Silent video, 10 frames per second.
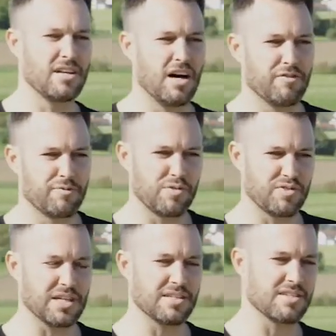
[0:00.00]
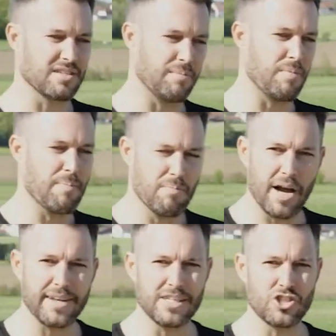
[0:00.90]
enough. We've done some
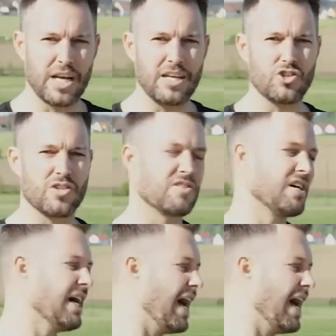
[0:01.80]
minor changes,